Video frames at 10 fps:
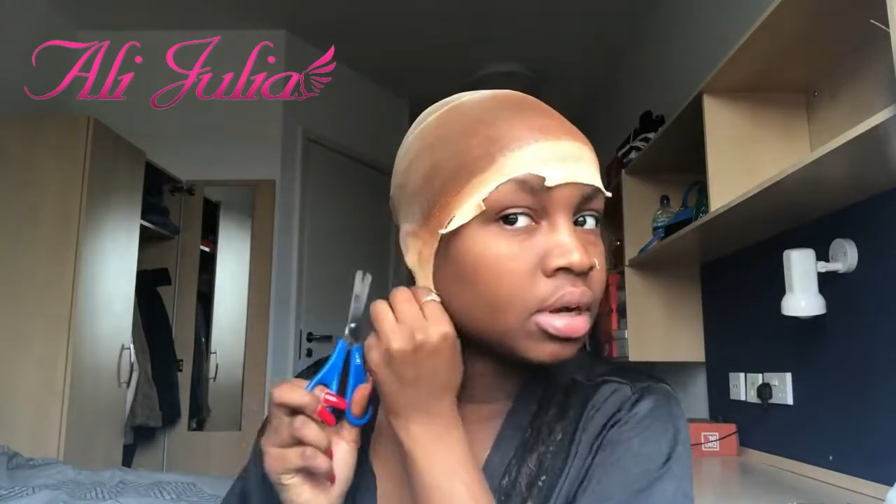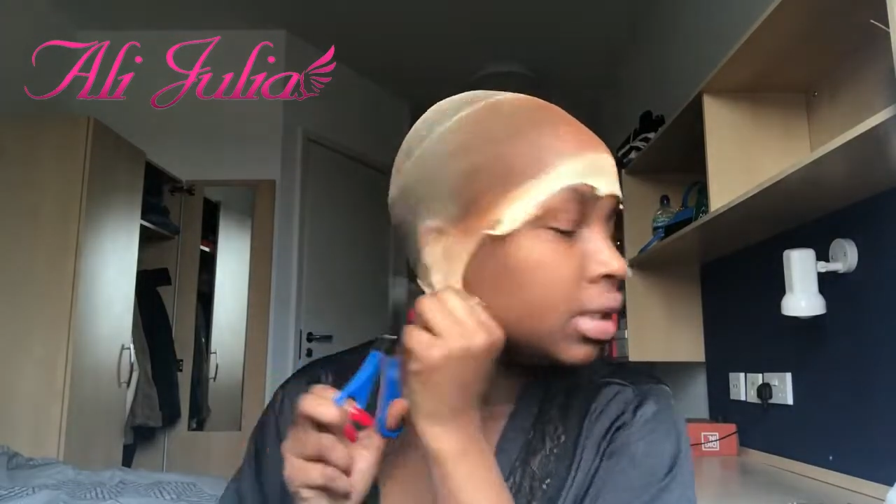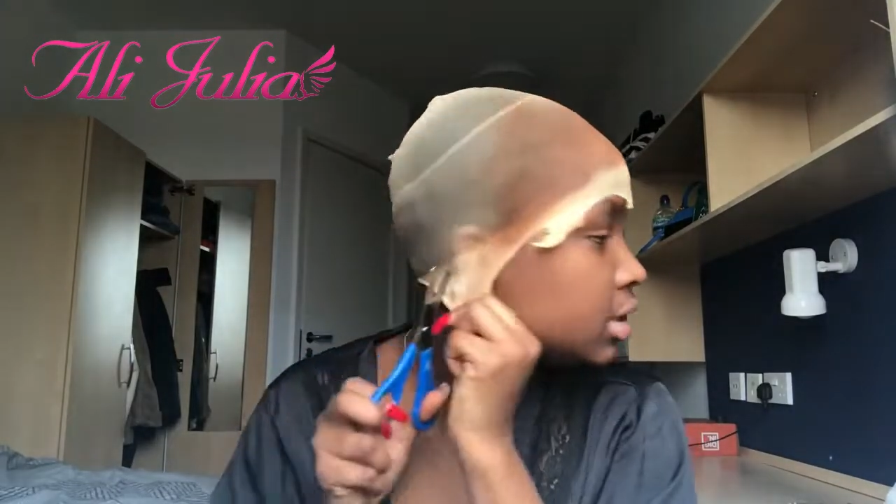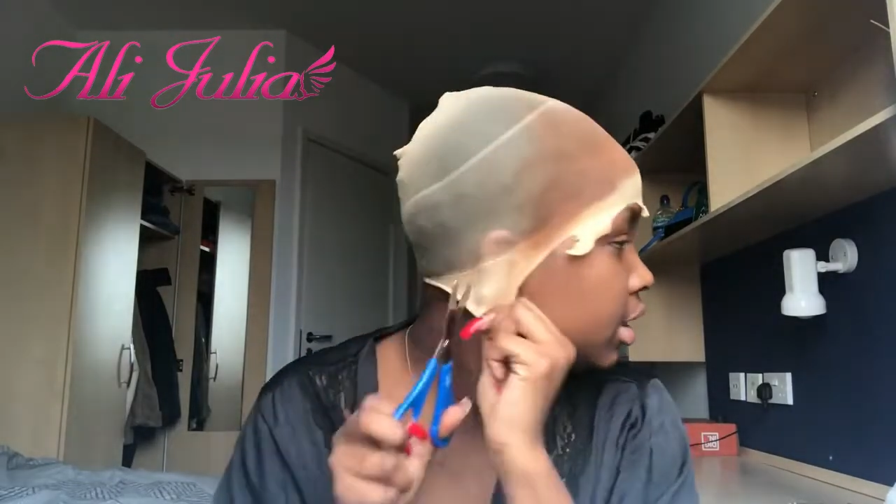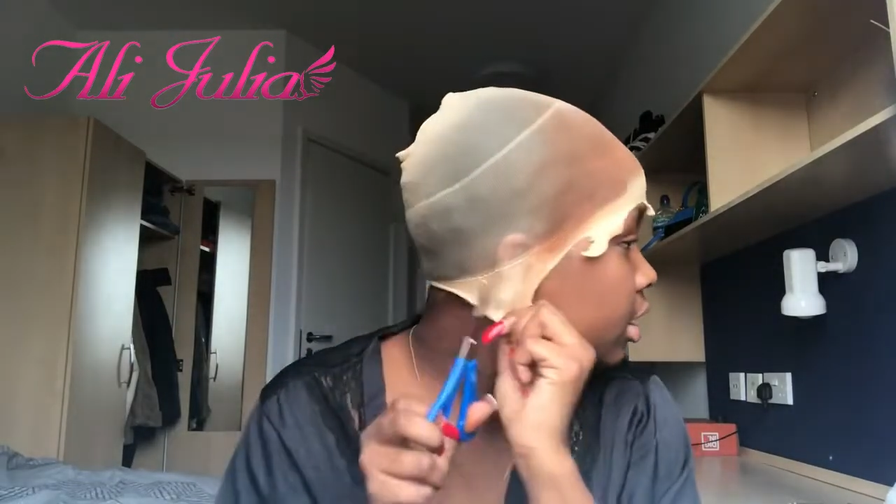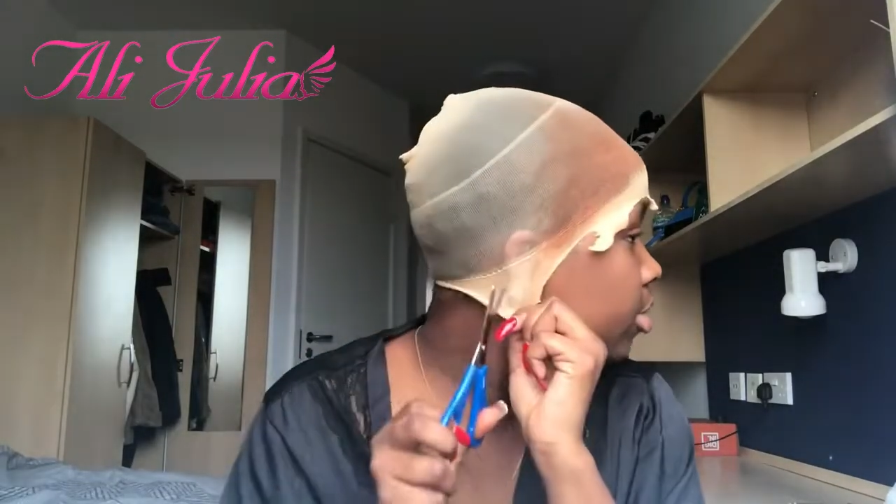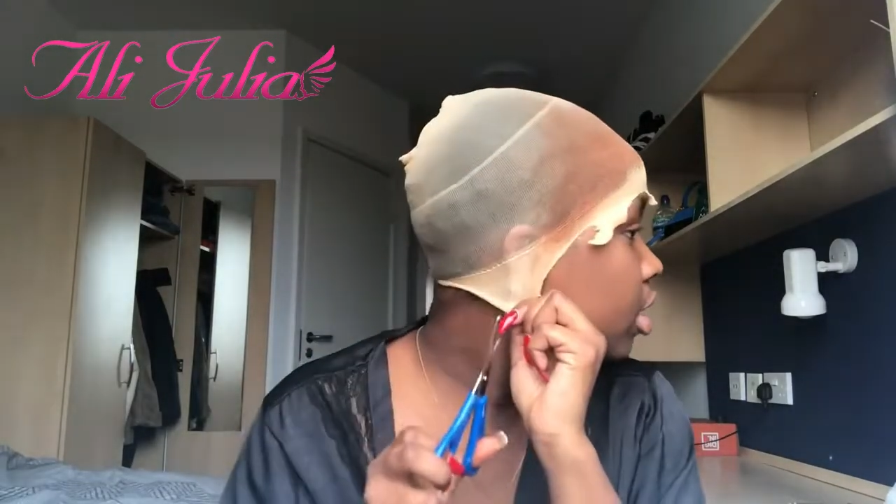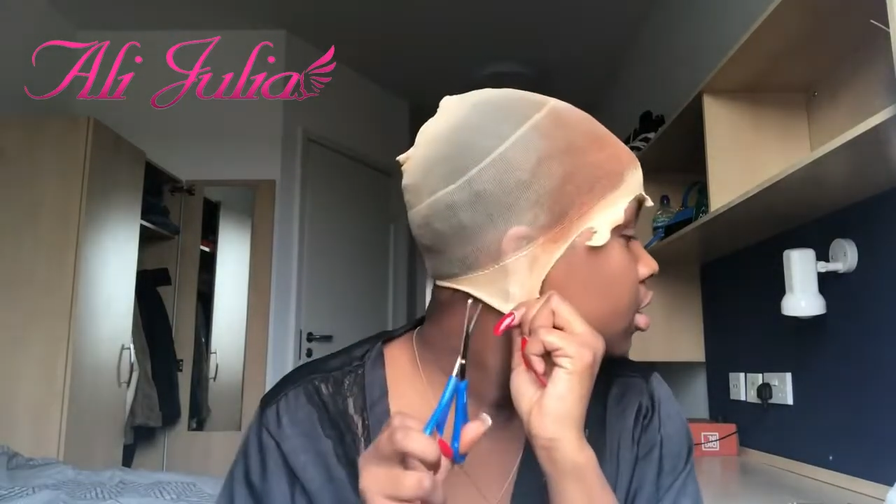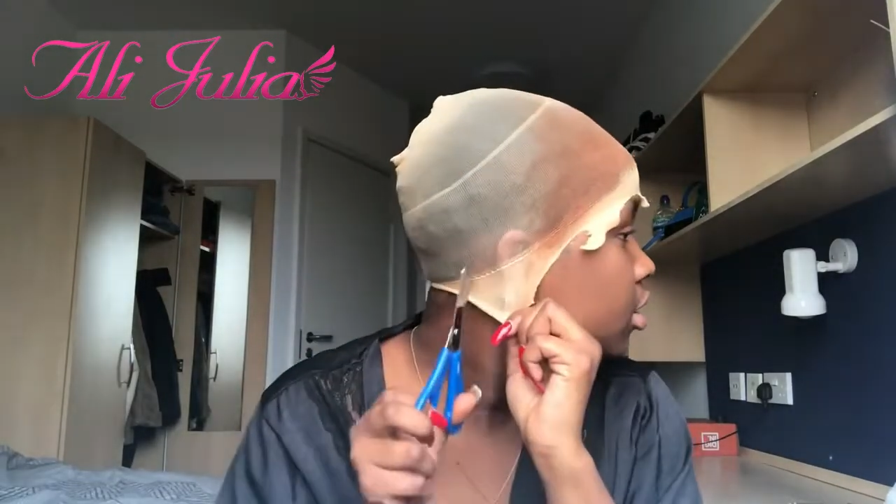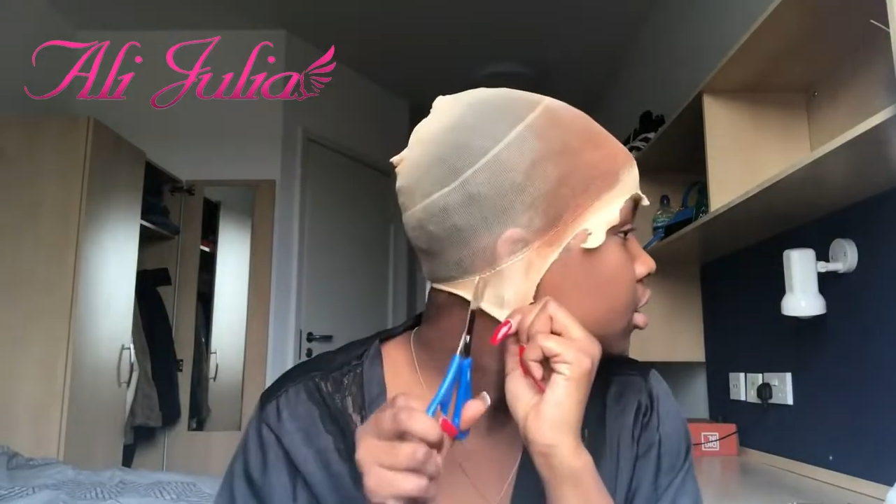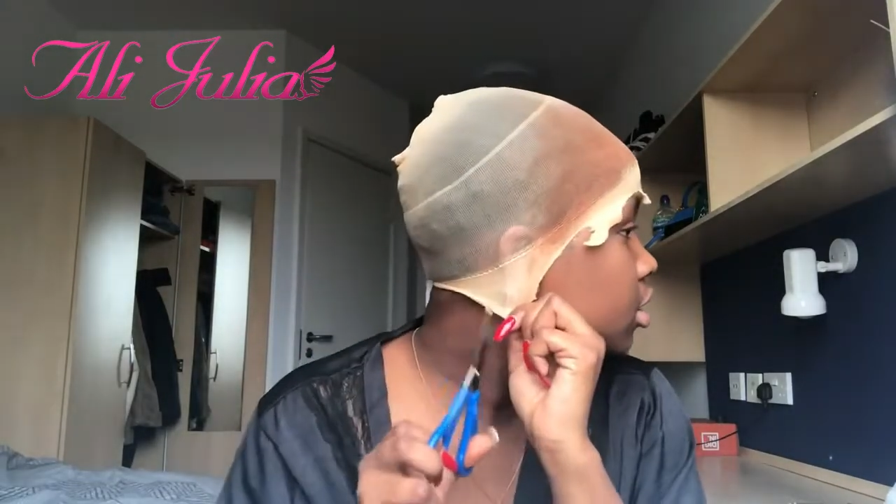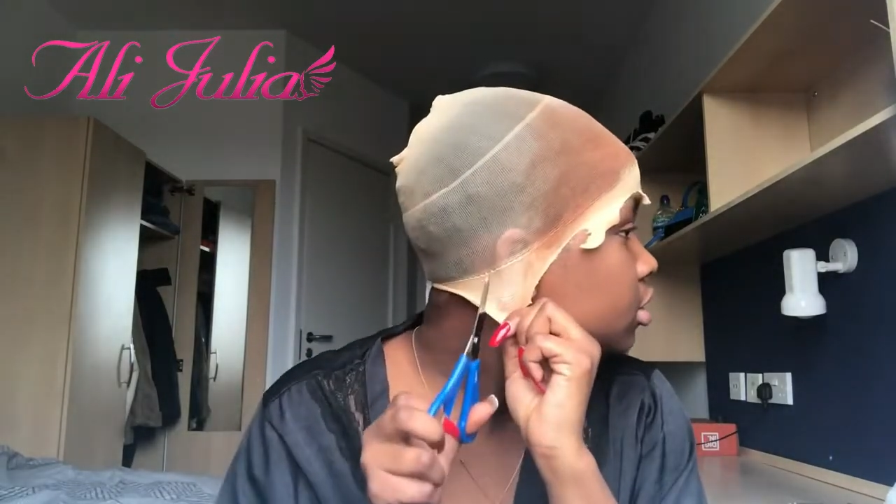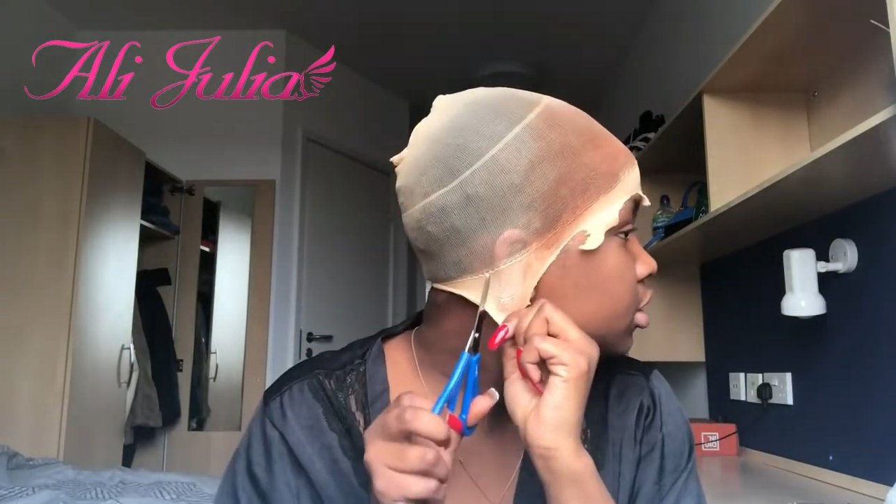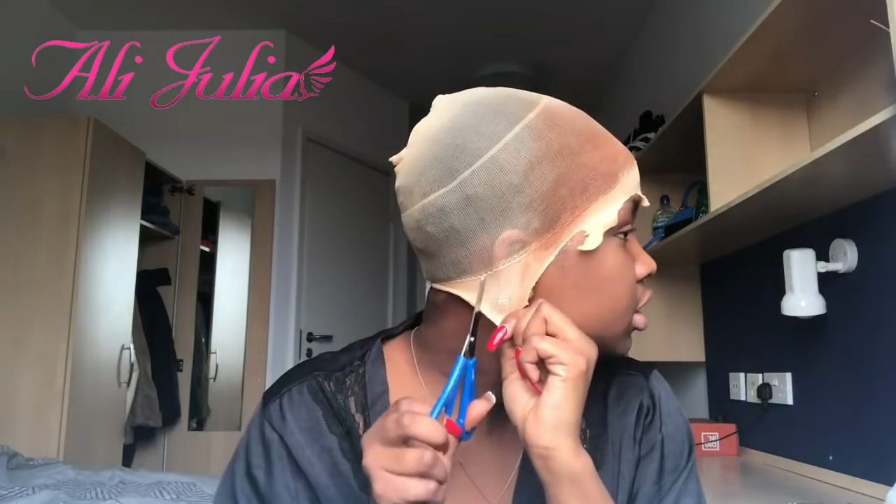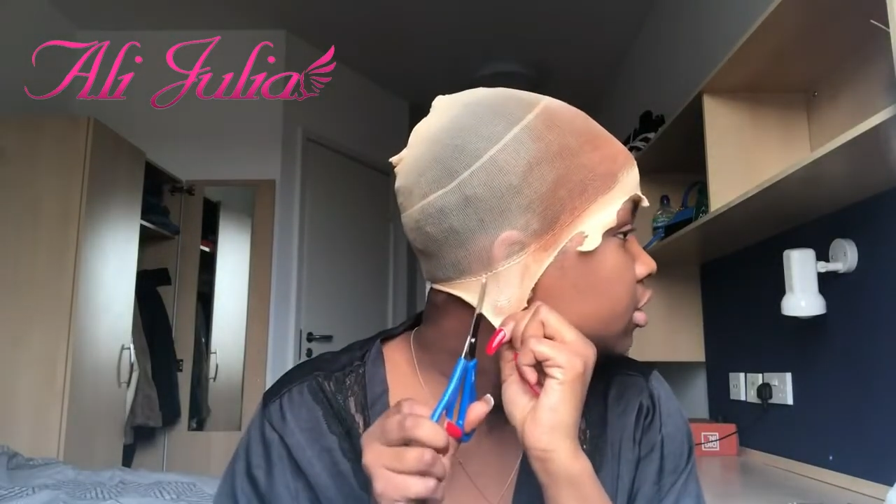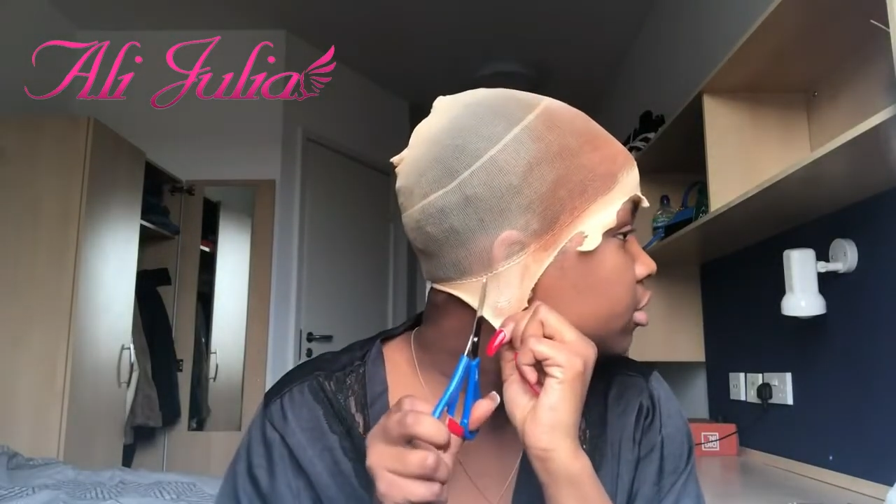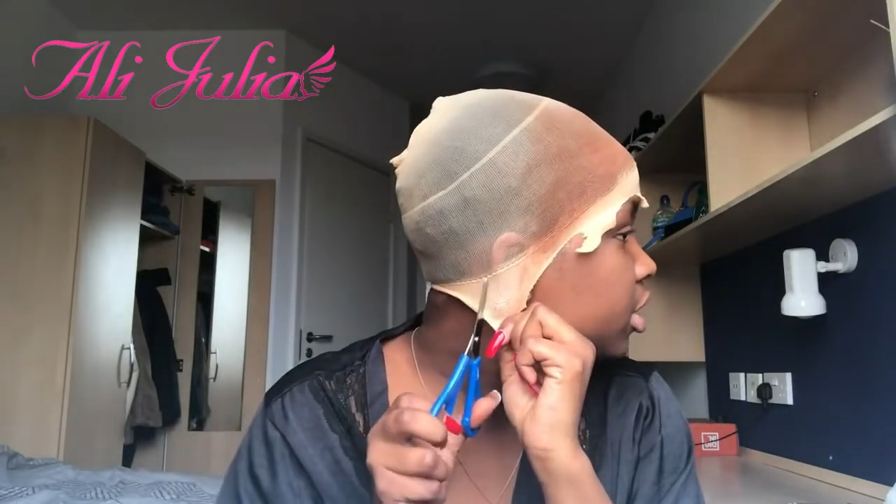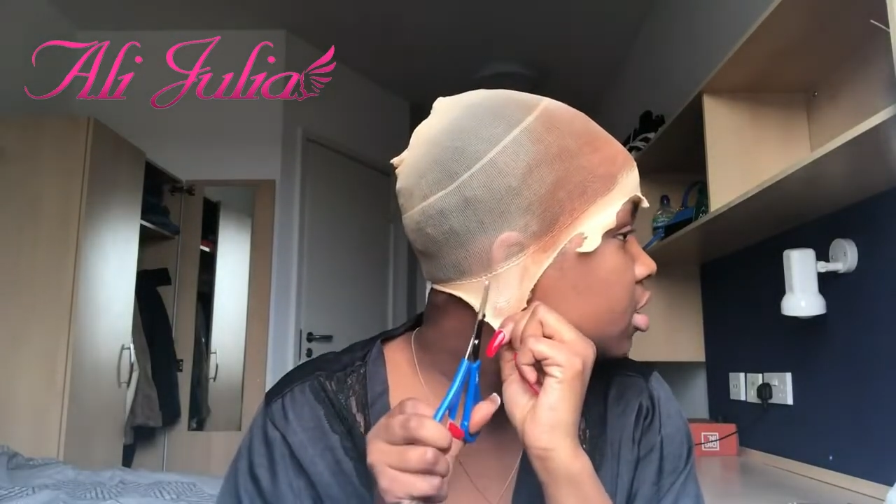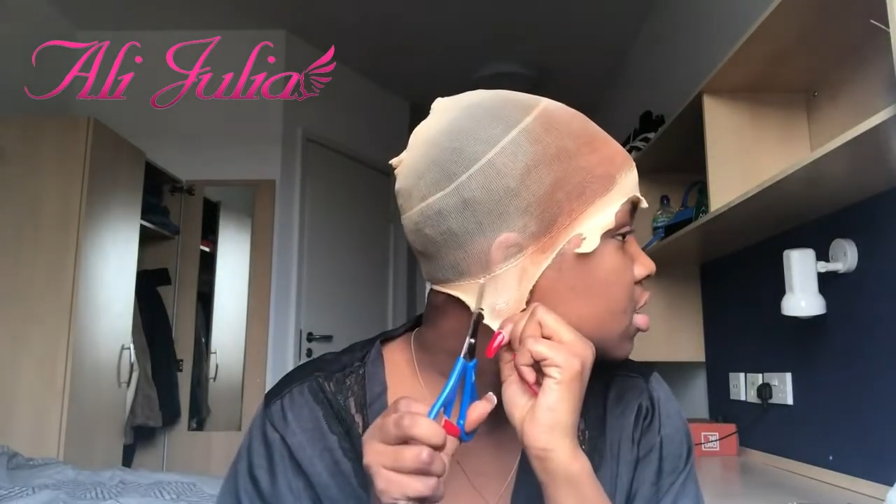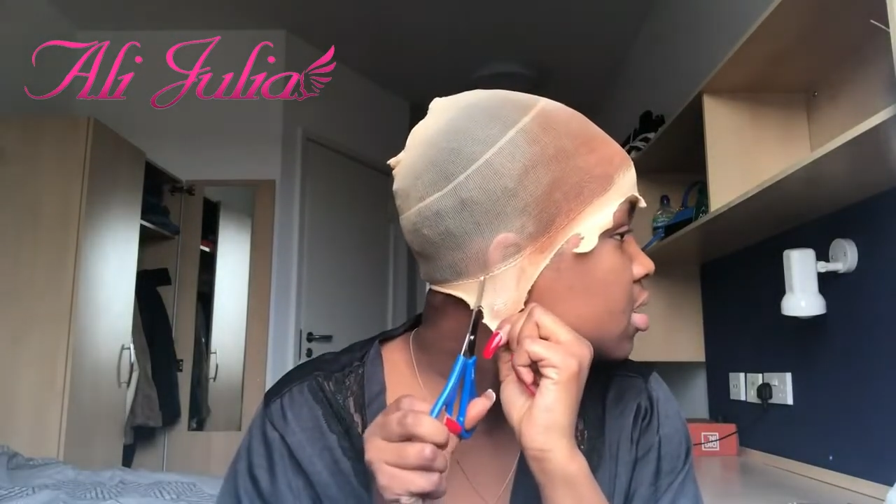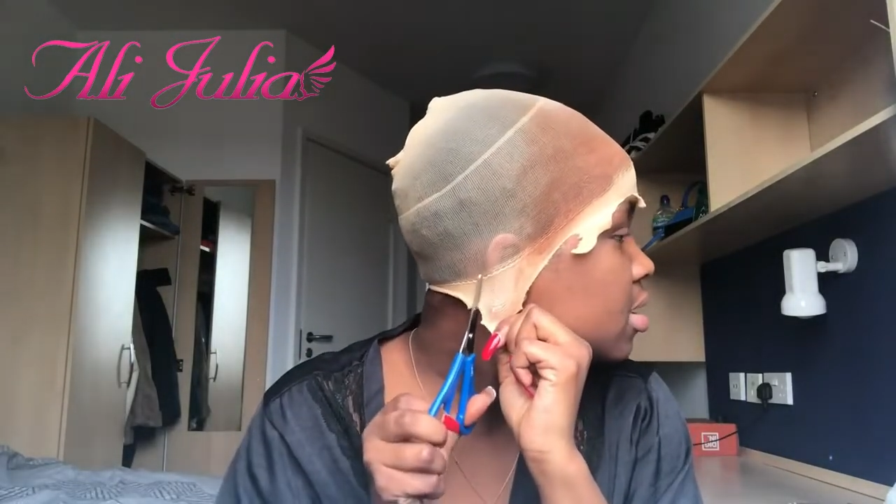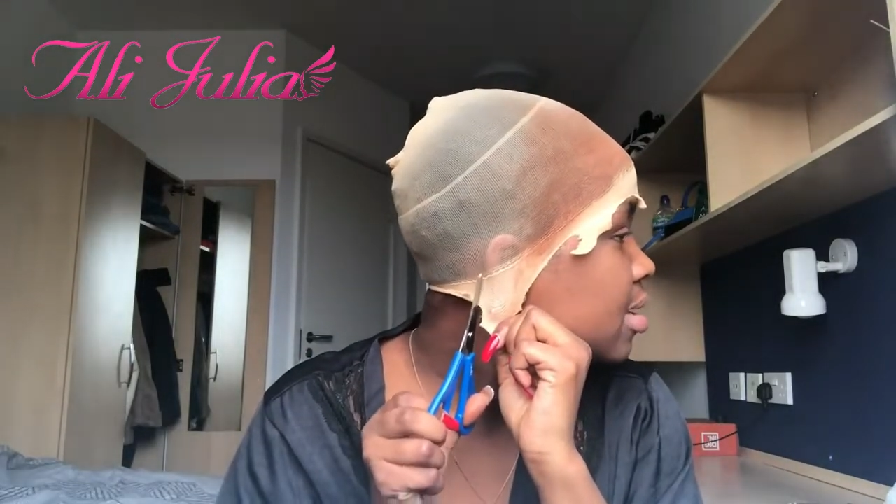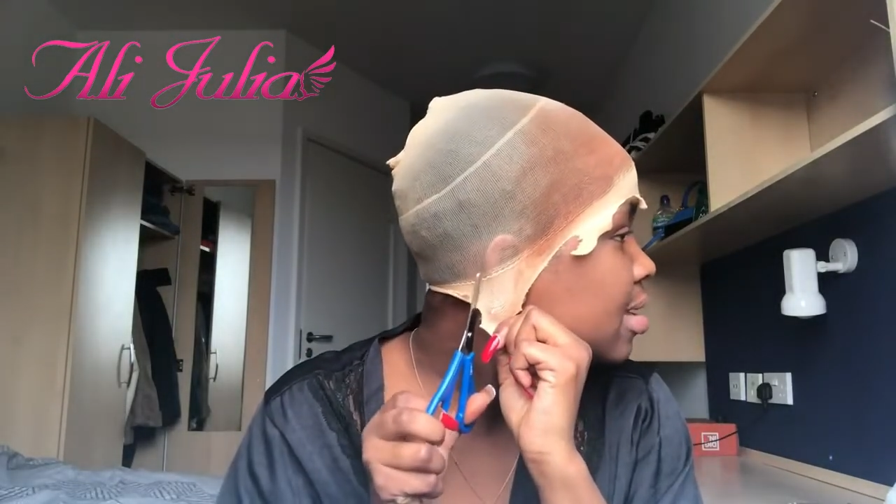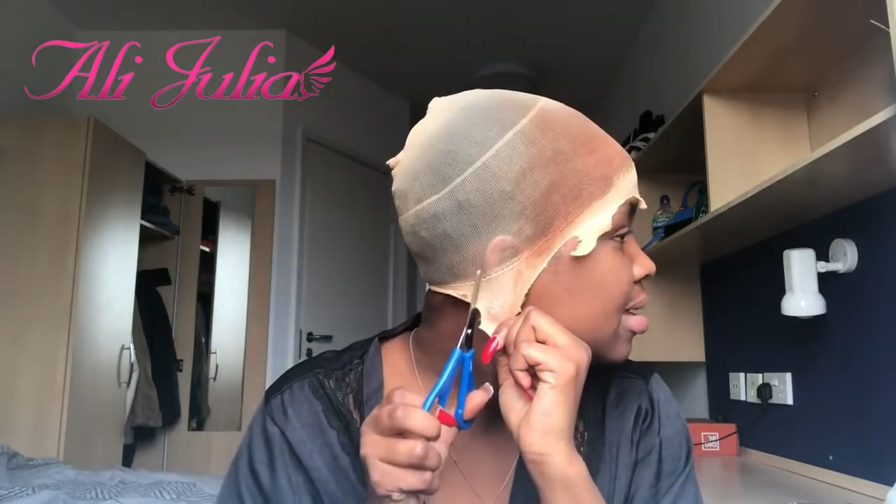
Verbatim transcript: is very important. This is to make sure